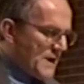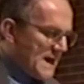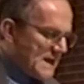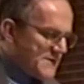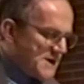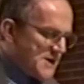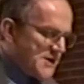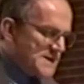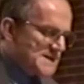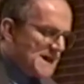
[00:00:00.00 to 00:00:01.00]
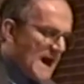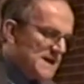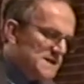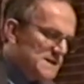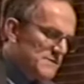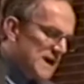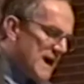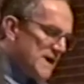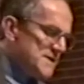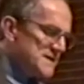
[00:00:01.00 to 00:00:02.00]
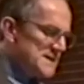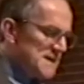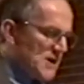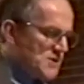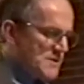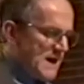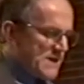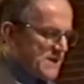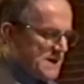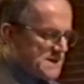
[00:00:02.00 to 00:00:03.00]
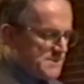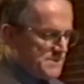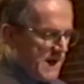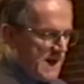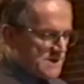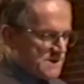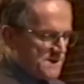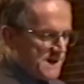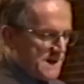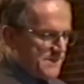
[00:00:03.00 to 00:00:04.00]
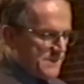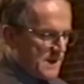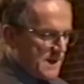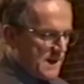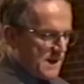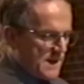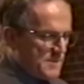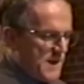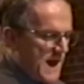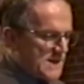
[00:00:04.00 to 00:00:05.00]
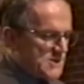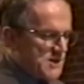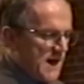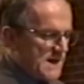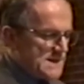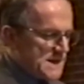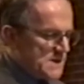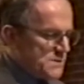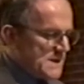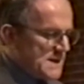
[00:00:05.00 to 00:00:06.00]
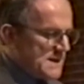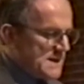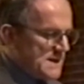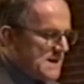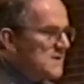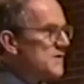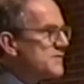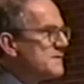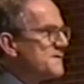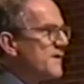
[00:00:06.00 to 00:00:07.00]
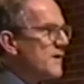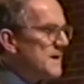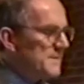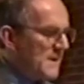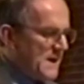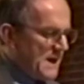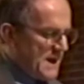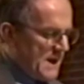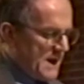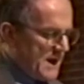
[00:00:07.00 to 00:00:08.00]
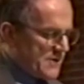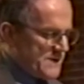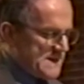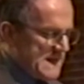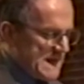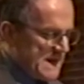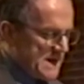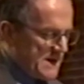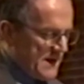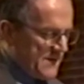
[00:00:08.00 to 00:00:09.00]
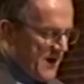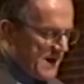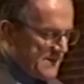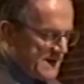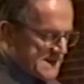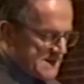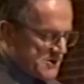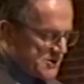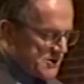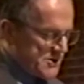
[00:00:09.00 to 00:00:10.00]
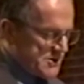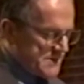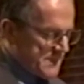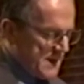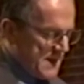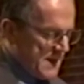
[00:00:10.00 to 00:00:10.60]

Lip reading: Writing of the curious silence in regards to sexual ethics, Pastor Philip Max Johnson has written in Lutheran Forum a critique of all of us in the church.